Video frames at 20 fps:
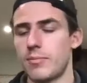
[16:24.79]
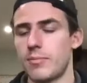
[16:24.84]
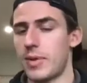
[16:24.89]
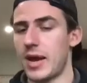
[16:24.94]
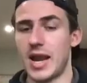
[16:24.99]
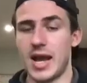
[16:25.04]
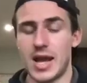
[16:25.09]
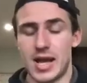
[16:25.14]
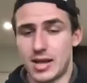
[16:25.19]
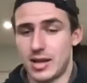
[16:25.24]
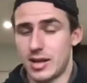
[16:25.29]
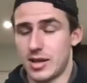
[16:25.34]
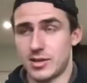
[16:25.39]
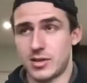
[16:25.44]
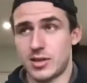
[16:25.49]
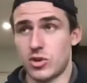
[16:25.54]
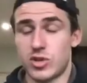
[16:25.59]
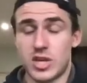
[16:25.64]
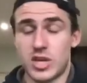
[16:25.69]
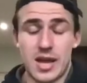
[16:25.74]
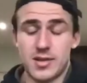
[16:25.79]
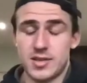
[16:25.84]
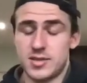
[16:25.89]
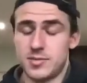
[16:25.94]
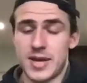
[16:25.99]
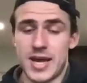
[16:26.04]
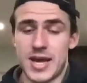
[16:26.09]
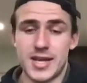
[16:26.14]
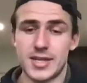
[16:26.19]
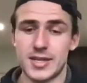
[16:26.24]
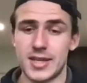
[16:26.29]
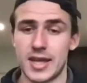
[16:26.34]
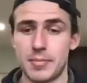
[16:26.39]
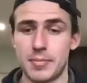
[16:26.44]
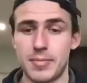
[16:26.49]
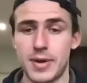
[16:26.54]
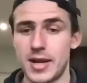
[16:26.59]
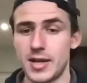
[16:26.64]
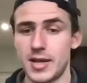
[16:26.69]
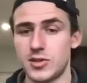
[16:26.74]
I just came to my head, let's take
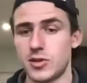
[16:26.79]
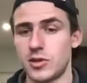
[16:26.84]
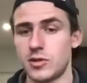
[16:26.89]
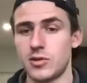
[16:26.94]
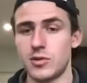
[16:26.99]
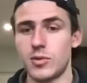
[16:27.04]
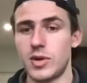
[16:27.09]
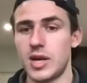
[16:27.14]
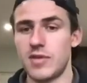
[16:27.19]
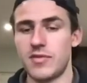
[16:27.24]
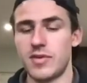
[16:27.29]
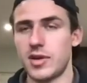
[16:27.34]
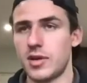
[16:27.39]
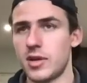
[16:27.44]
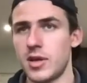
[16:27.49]
Peloton or whatever.